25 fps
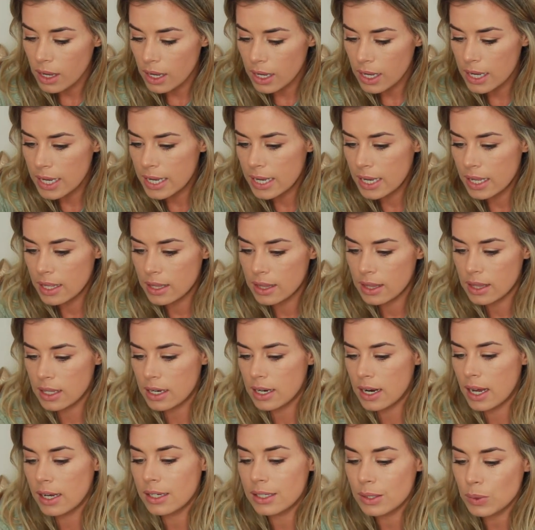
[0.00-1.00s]
And um,
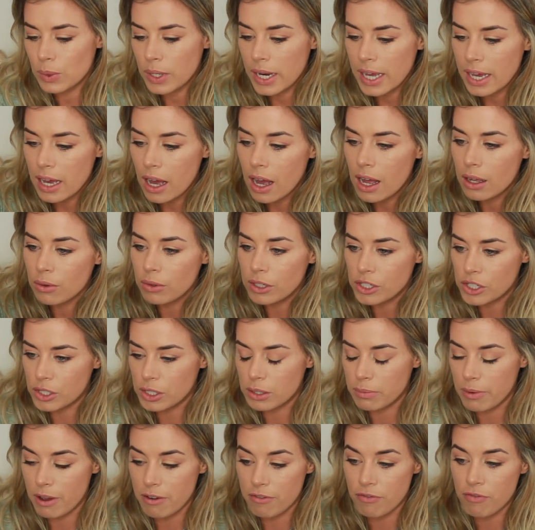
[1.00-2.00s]
the next one I got, which
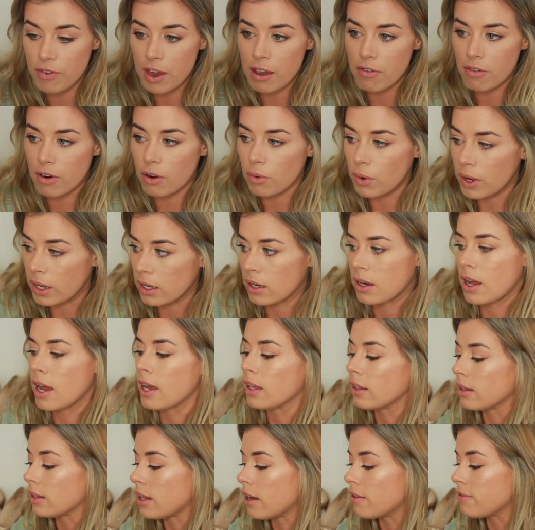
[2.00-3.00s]
is my favorite one,
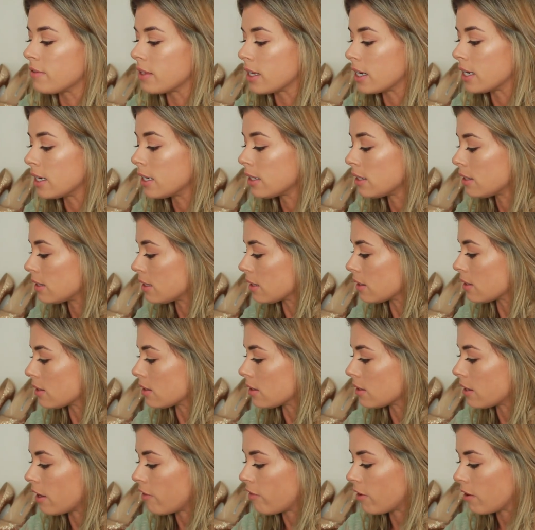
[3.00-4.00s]
I love this. This
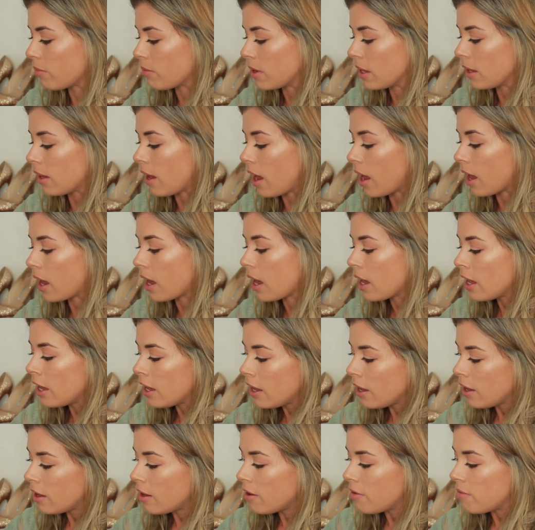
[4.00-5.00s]
is giving me like
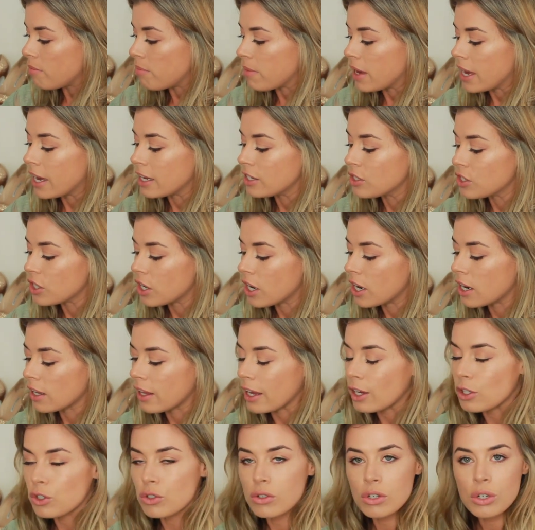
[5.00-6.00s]
major
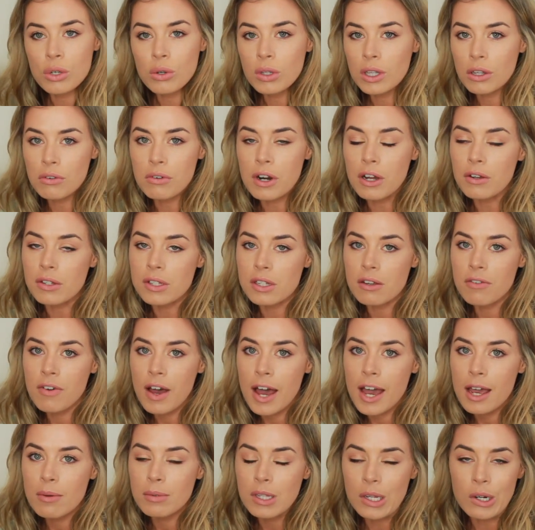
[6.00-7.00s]
like Tularosa
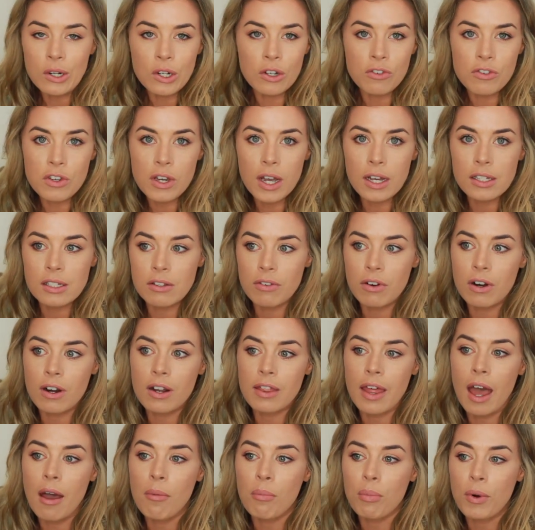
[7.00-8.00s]
vibes. I don't know if you guys have heard
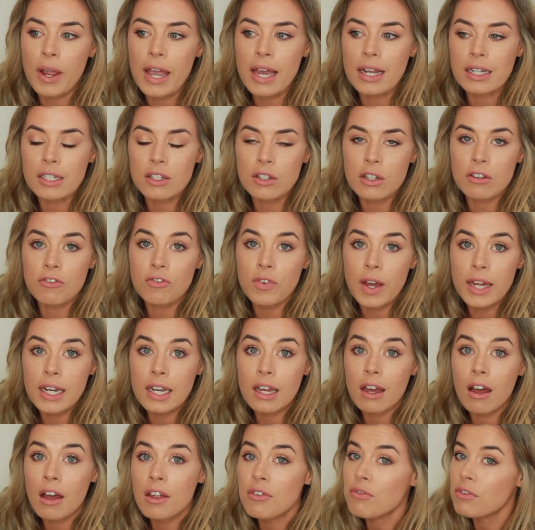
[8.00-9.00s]
of that brand. You can
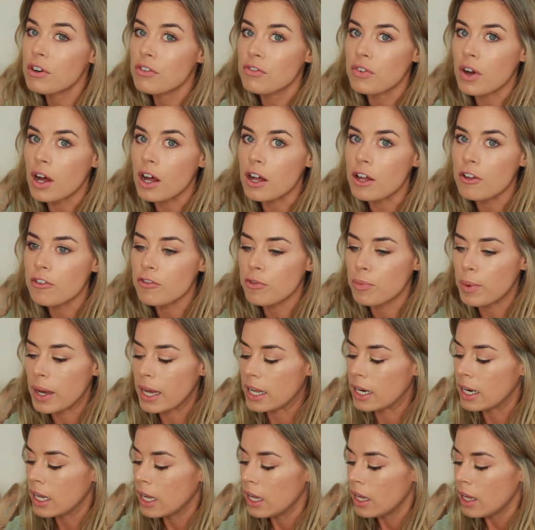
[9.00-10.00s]
find it on Revolve,
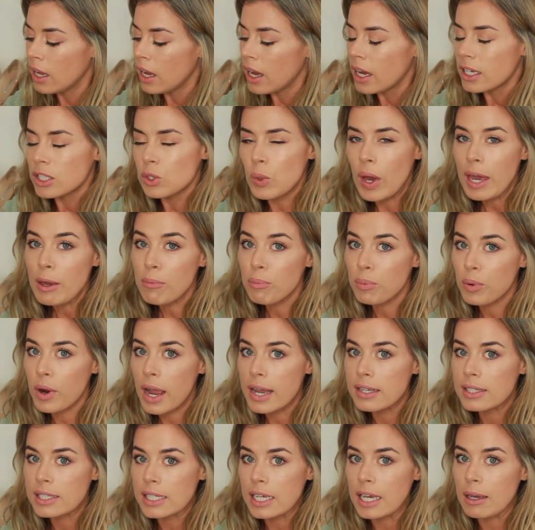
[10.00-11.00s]
but it's quite
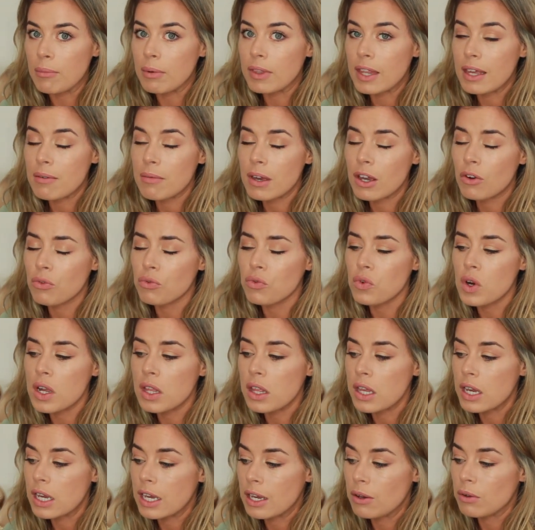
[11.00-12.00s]
pricey, but they make
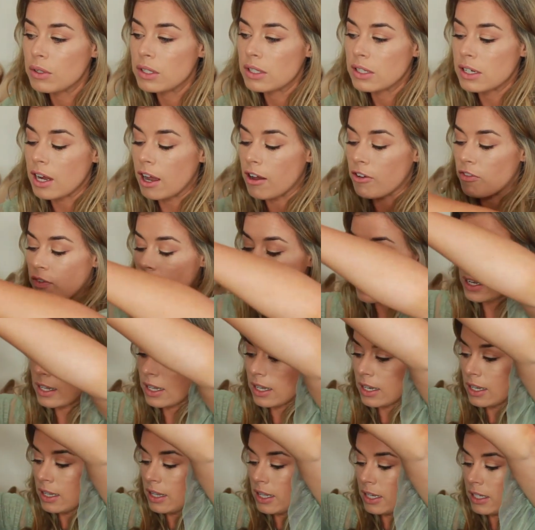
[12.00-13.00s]
really cute stuff.
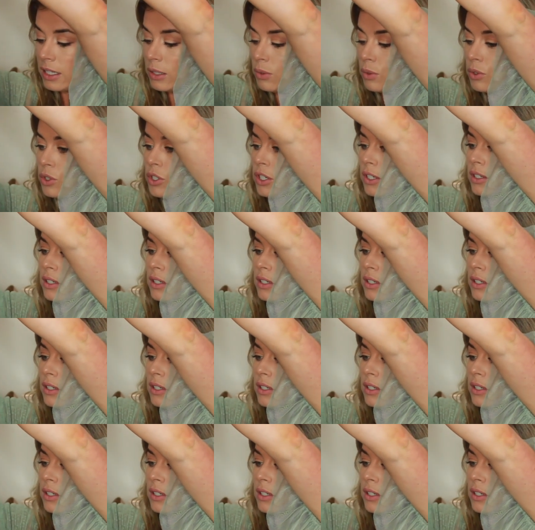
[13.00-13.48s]
And this was